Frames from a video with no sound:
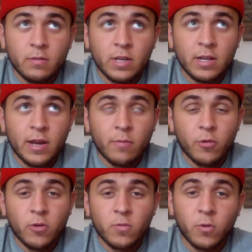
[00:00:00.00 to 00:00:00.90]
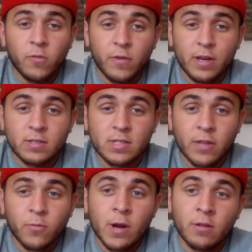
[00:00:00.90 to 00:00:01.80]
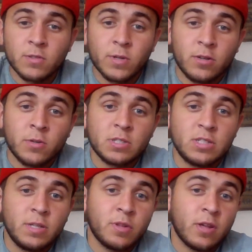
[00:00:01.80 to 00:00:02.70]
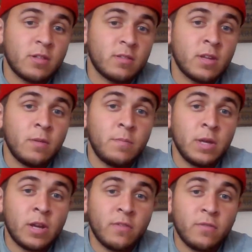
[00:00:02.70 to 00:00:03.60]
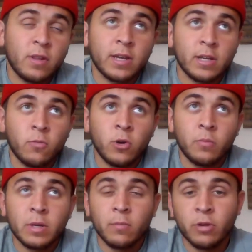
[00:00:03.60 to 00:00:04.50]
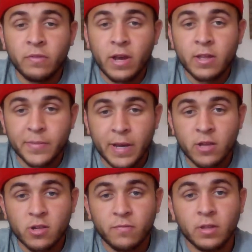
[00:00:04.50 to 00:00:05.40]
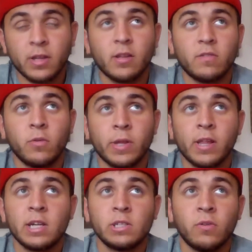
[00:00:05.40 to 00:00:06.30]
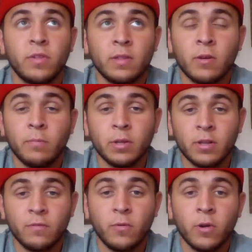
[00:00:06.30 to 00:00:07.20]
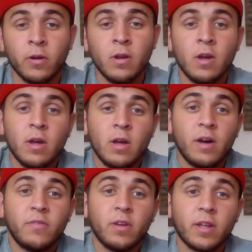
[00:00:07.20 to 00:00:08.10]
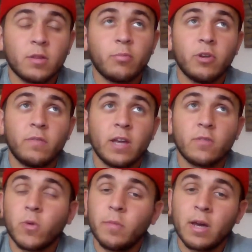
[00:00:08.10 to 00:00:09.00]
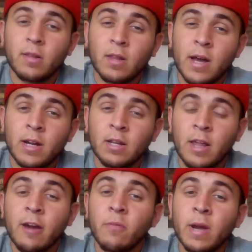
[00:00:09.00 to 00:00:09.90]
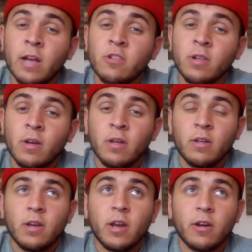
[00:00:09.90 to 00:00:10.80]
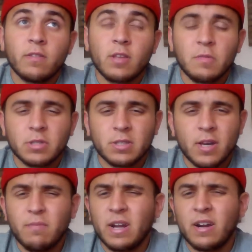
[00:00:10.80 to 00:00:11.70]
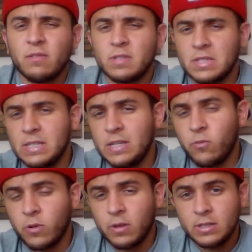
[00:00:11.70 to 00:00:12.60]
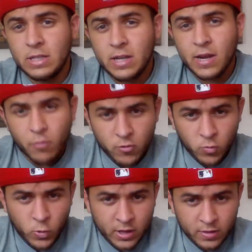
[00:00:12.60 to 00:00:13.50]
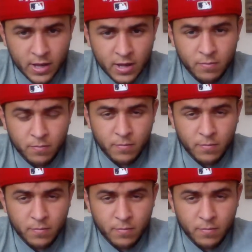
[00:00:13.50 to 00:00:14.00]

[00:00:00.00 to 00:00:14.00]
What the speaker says: Dean Ambrose will face Seth Rollins. We don't know what the stipulation is going to be, and I feel like it will be a briefcase match. I feel like that's the only logical thing they're building for. I feel like the briefcase will be on the line in a ladder match here at SummerSlam, and I don't see really Dean Ambrose winning that